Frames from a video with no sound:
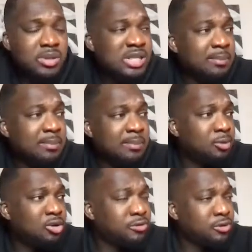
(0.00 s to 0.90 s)
When we say
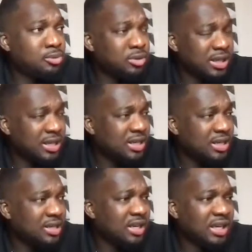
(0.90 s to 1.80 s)
good football,
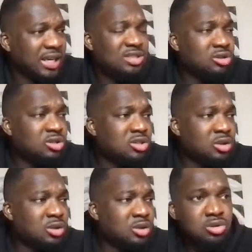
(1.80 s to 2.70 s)
yeah, it's not
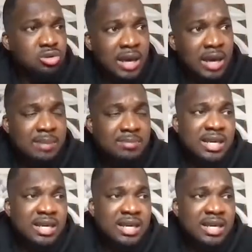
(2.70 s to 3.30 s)
just a 1-2 game here.